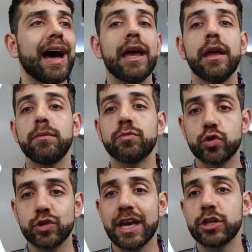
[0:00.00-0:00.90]
I
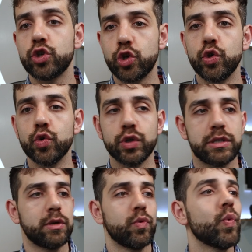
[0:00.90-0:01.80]
suggest you
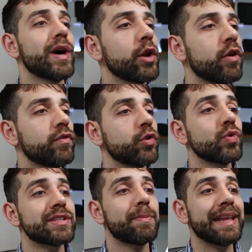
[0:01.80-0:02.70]
use one of
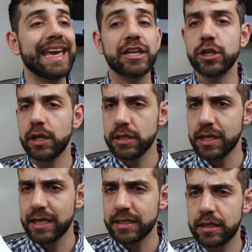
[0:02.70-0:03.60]
those applications in
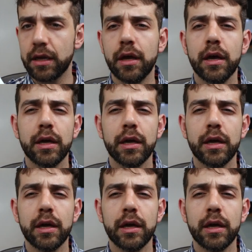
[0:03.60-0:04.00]
this list.